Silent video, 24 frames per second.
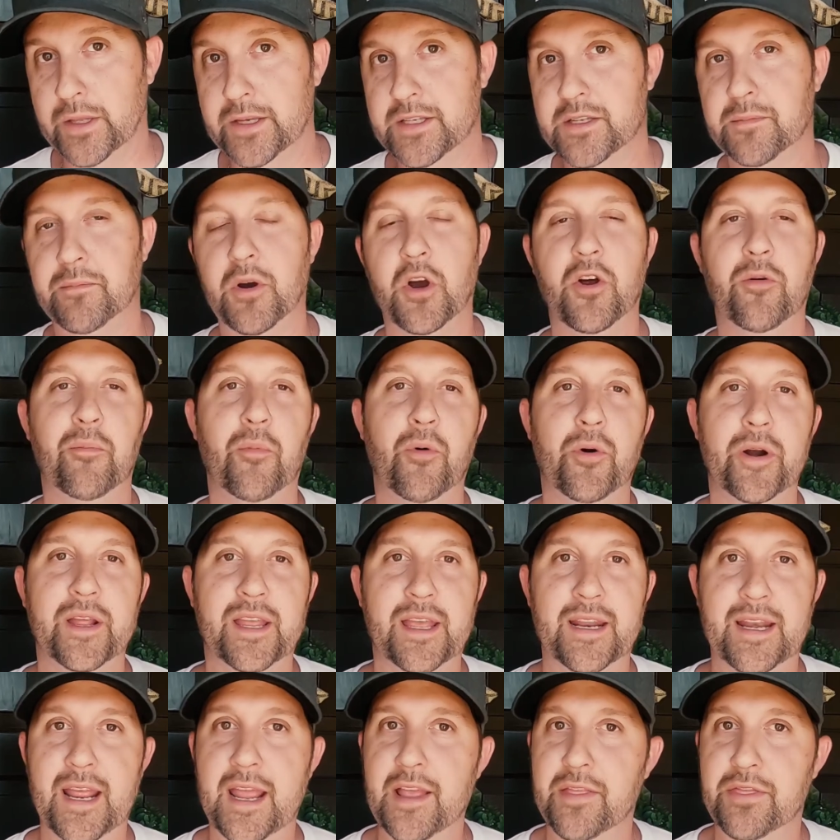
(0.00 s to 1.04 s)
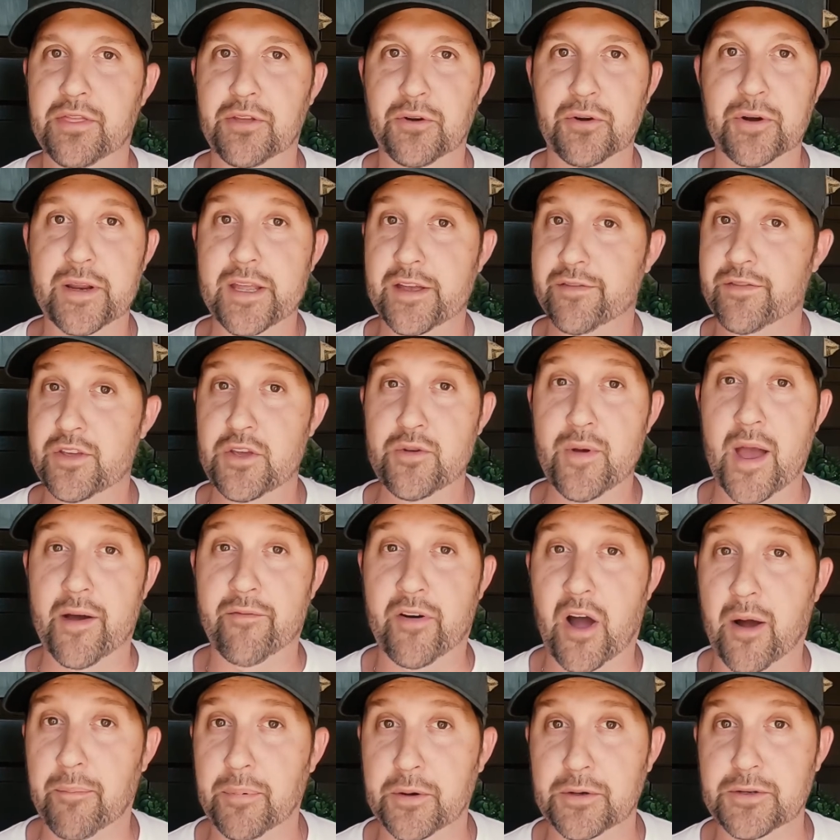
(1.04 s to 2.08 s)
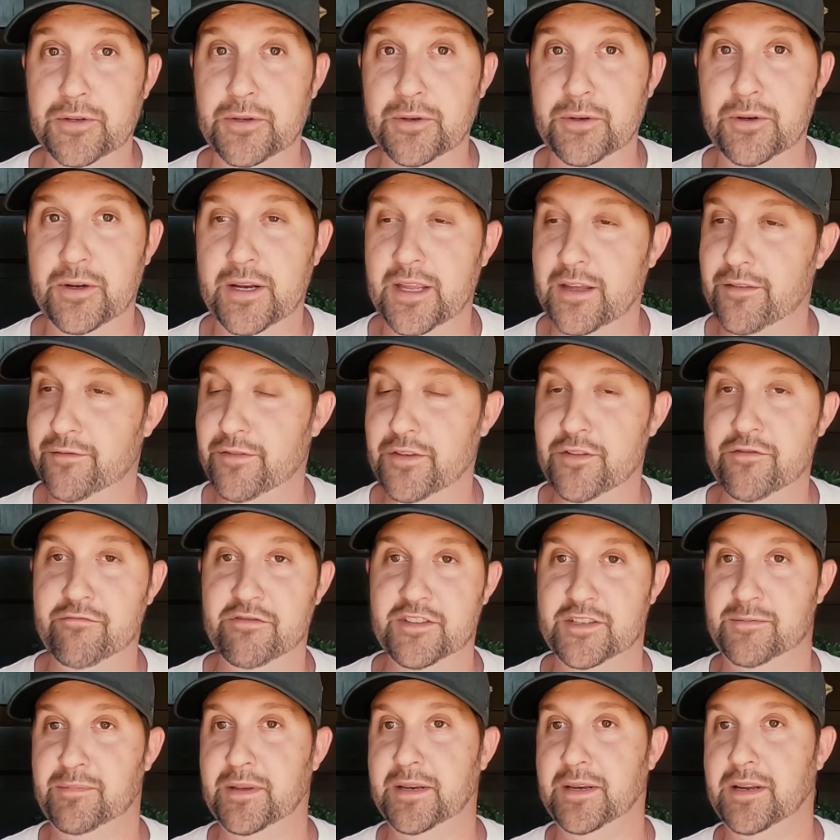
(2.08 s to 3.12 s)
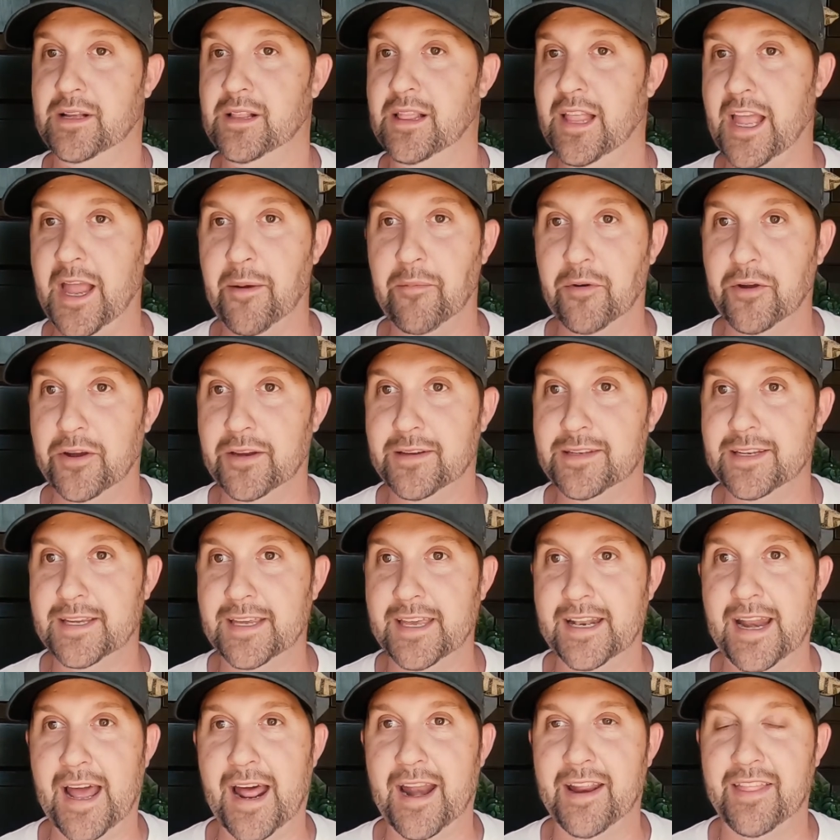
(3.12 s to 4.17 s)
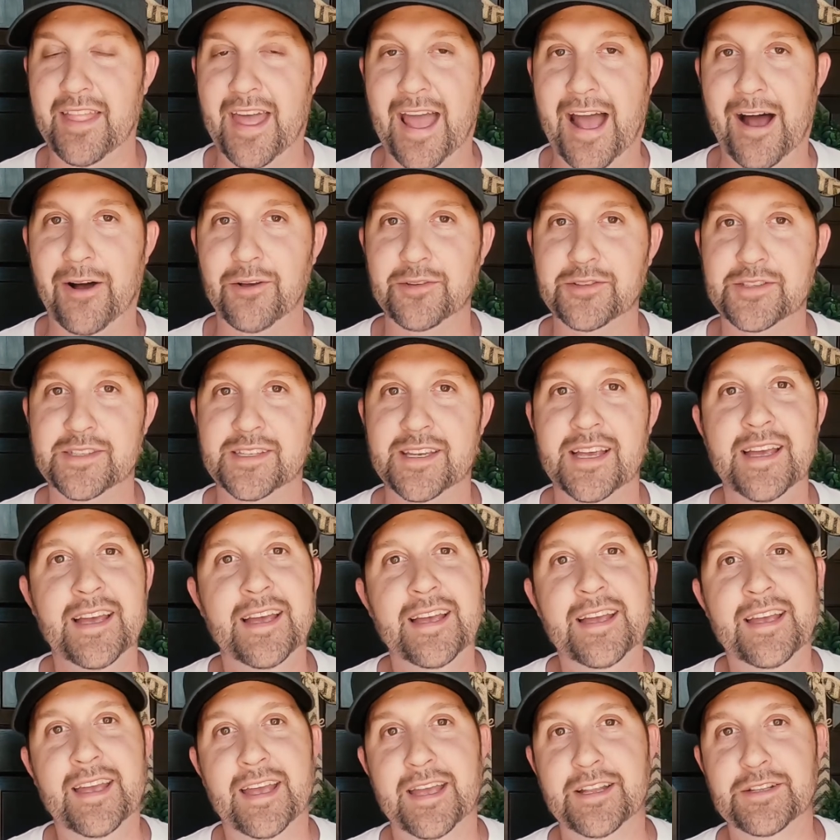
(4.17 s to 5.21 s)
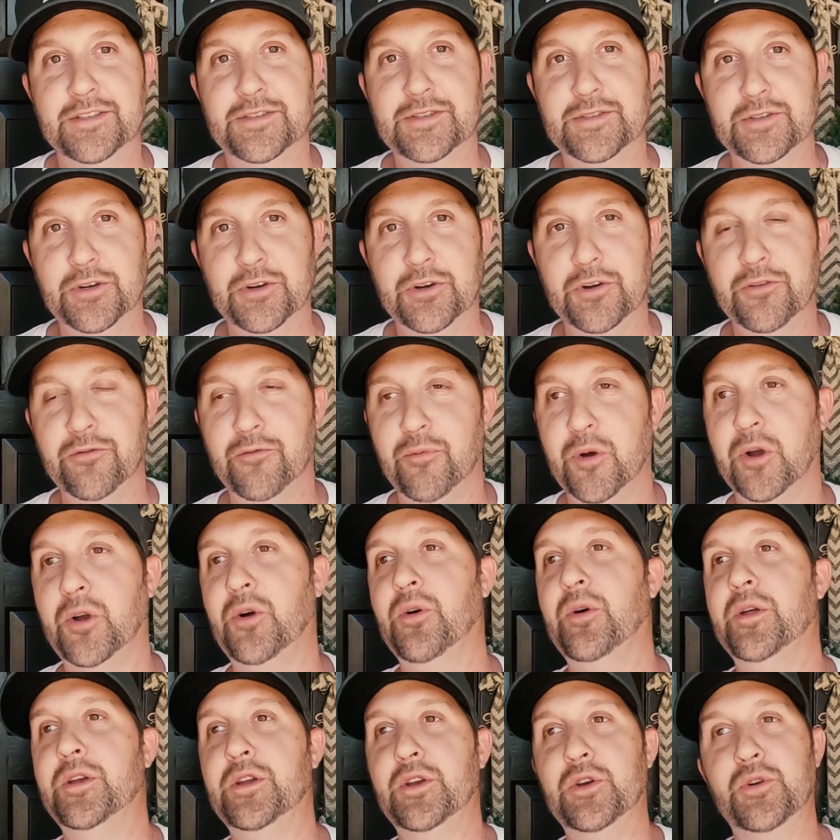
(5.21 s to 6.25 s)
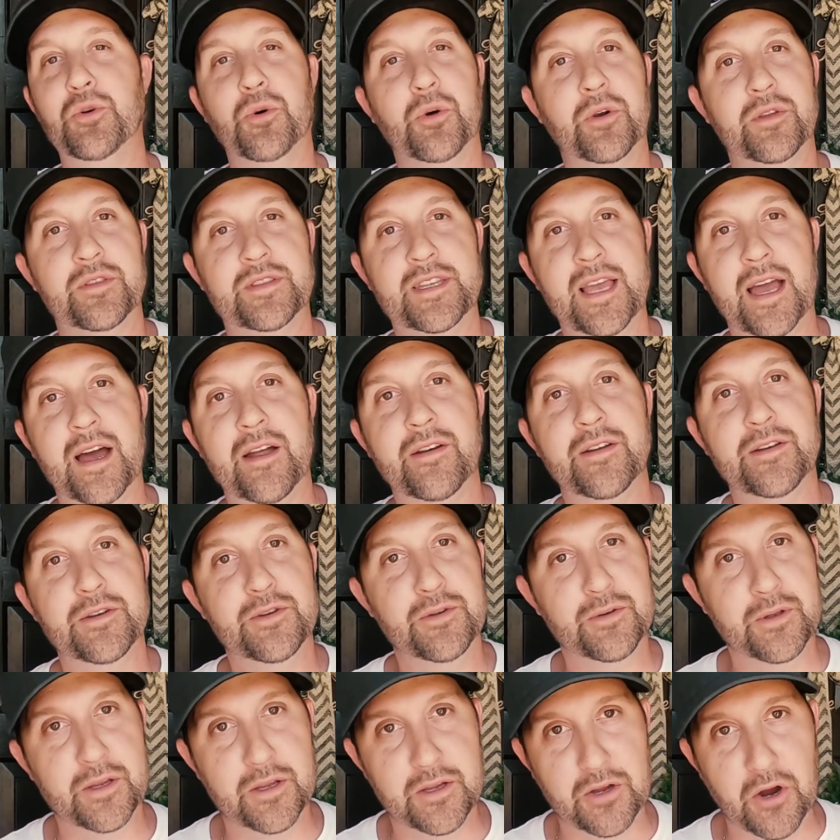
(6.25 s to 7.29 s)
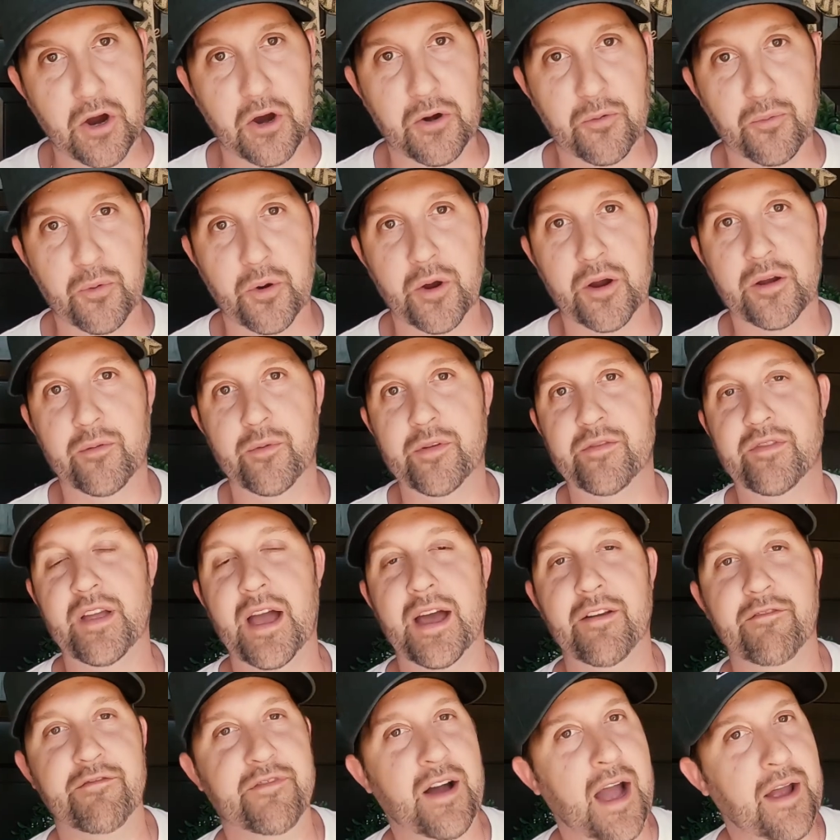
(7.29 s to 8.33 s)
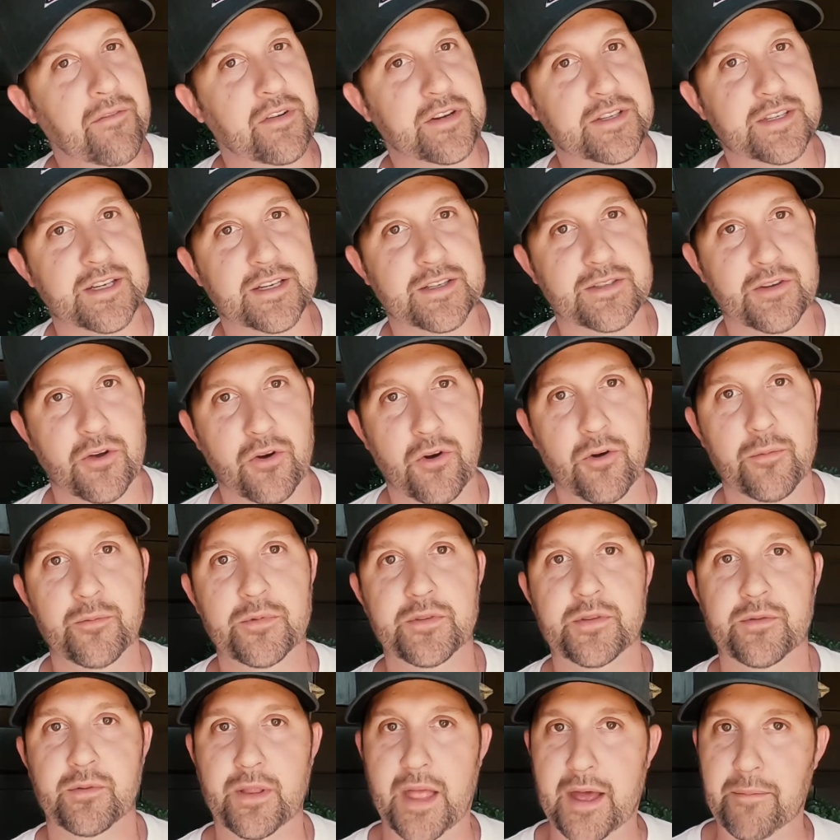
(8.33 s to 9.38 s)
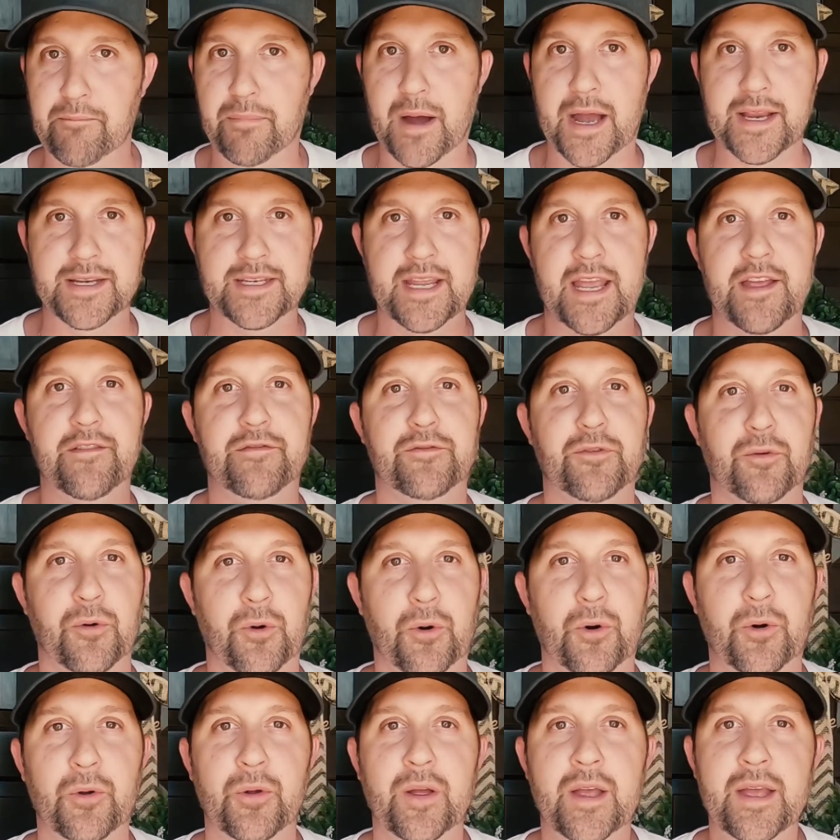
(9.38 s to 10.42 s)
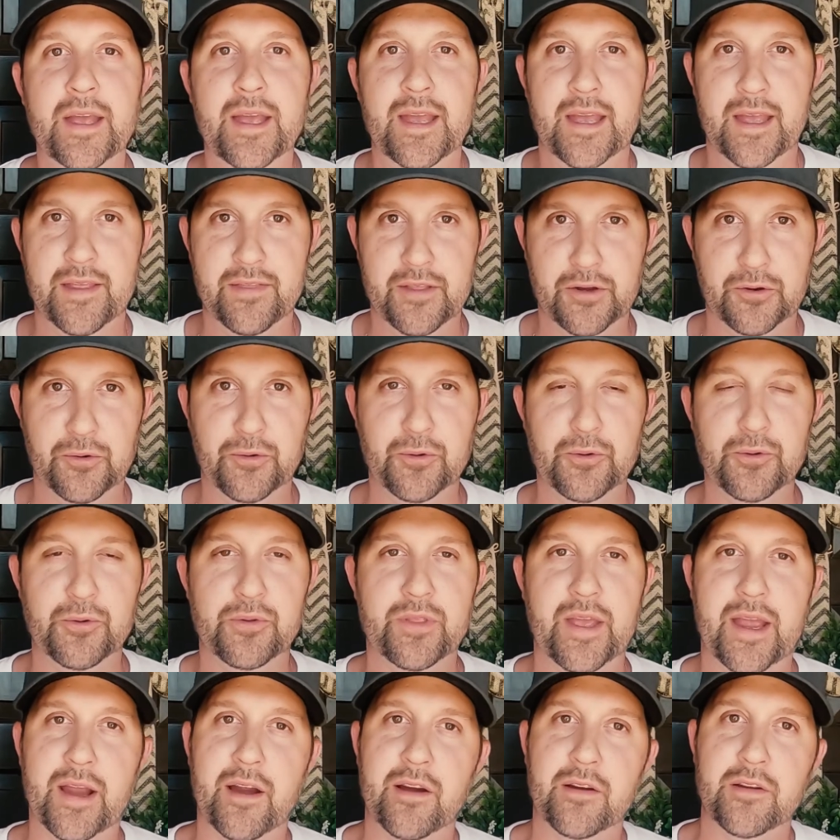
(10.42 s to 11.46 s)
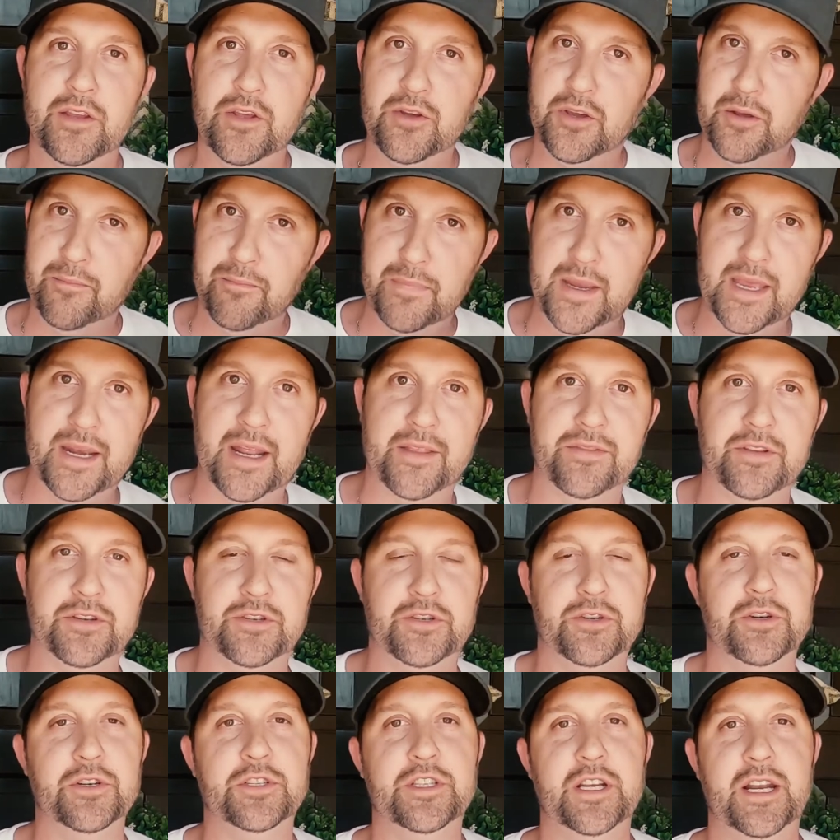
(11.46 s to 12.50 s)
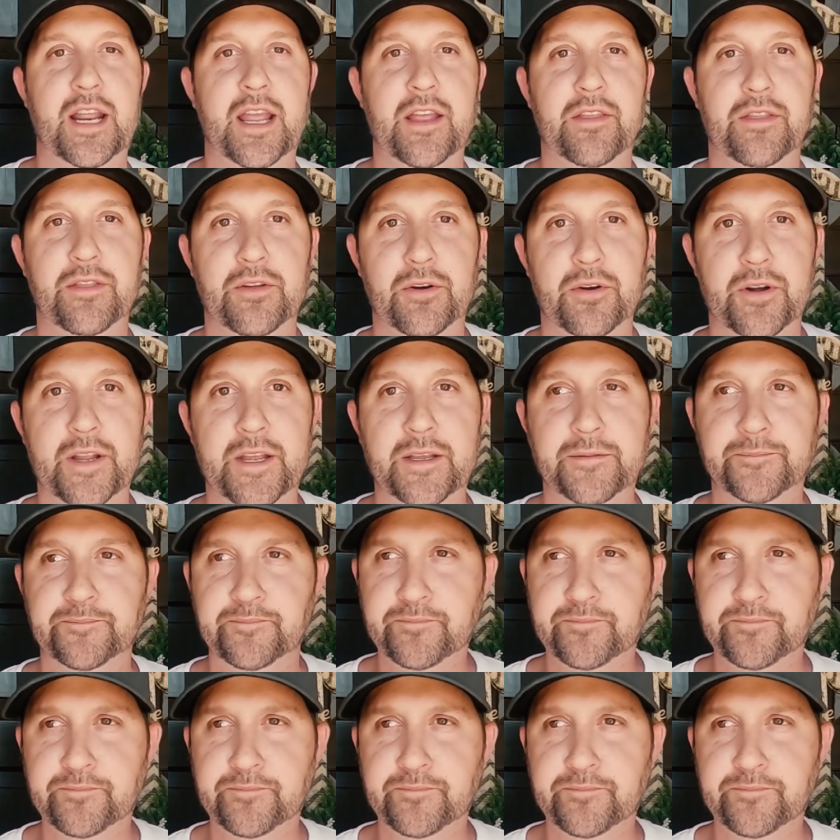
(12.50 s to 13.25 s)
tomorrow morning at 8:30, if you have opportunity, if you've just been clamoring to get out of the house and serve, we're going to Northtown and doing yard work. We've got 5 or 6 homes led by Dave Kroll and the crew there. You can meet at the church at 8:30.